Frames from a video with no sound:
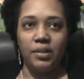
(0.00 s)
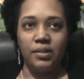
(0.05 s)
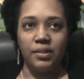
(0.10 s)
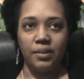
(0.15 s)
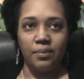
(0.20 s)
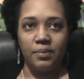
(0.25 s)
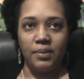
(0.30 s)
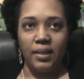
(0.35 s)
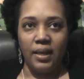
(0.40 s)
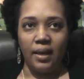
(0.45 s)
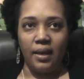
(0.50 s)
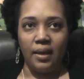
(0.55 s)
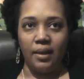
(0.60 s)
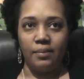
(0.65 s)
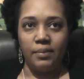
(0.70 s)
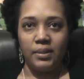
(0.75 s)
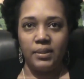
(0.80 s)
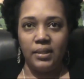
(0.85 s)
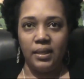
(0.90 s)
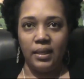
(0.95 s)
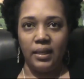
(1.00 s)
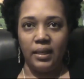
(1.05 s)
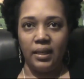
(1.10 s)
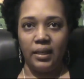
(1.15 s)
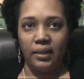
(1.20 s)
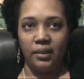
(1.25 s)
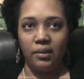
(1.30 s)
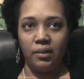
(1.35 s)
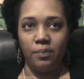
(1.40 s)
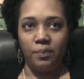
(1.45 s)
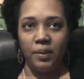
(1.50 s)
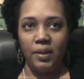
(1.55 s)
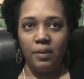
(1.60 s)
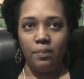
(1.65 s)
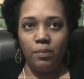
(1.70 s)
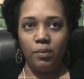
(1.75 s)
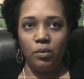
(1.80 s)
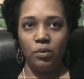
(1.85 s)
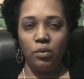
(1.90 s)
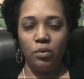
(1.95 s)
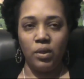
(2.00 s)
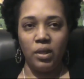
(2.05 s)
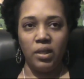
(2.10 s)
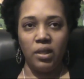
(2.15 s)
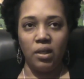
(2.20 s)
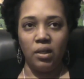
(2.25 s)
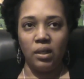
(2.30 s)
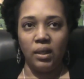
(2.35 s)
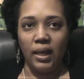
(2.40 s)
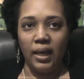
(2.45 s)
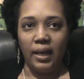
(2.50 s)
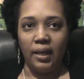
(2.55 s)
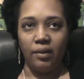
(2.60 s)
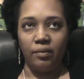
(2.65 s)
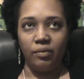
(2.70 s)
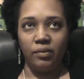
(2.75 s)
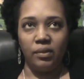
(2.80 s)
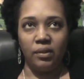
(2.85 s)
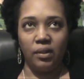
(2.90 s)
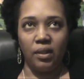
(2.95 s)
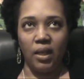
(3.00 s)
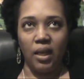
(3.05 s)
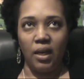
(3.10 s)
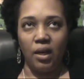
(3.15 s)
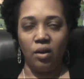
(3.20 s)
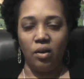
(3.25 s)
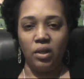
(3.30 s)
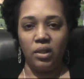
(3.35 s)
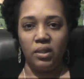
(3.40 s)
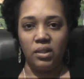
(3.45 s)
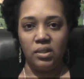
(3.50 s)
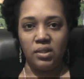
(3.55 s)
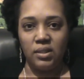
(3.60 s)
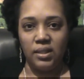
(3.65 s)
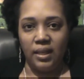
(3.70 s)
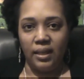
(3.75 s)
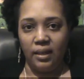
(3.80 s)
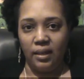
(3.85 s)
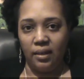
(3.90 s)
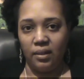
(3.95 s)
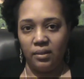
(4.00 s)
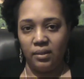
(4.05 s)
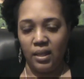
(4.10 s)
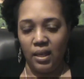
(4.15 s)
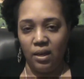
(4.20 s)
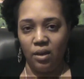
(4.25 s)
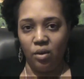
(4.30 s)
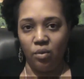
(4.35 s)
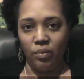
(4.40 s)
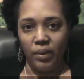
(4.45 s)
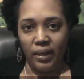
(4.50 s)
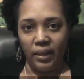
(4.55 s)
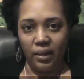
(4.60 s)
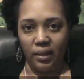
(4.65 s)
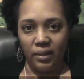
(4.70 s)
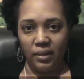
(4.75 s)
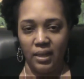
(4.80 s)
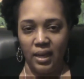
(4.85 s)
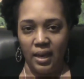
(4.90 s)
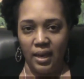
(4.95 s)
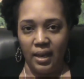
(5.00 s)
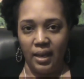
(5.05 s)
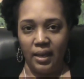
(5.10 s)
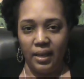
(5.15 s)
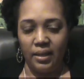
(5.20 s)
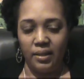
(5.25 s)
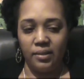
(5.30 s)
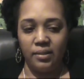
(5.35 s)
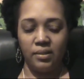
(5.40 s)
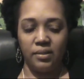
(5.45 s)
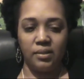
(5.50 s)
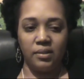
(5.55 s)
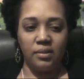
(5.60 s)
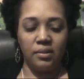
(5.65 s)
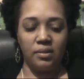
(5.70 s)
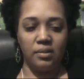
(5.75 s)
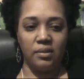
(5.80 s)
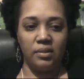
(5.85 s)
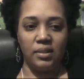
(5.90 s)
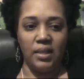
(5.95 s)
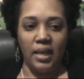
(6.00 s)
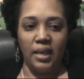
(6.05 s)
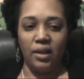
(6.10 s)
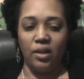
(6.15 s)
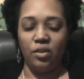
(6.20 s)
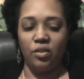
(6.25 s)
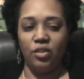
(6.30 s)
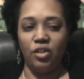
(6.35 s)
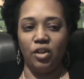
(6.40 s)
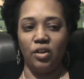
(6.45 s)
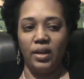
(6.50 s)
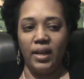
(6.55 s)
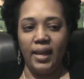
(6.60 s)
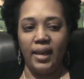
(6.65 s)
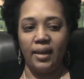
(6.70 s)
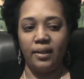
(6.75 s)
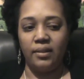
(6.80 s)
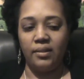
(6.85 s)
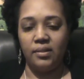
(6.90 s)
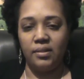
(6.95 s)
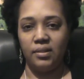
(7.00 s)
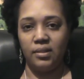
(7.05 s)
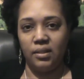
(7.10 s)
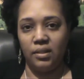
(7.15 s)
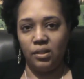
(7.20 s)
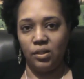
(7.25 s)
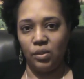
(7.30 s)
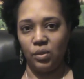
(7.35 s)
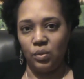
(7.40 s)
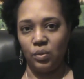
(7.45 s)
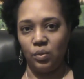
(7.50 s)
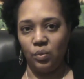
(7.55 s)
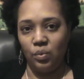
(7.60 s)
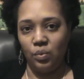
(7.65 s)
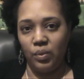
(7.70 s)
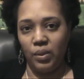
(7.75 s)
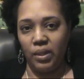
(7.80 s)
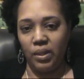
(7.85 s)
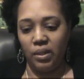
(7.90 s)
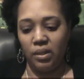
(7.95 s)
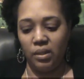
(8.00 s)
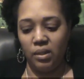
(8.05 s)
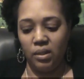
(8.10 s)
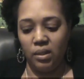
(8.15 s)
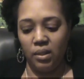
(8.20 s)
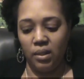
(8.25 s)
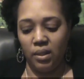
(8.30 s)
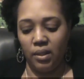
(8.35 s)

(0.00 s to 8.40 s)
sometimes that the people in your life, they don't understand, they don't recognize, they don't know how to deal with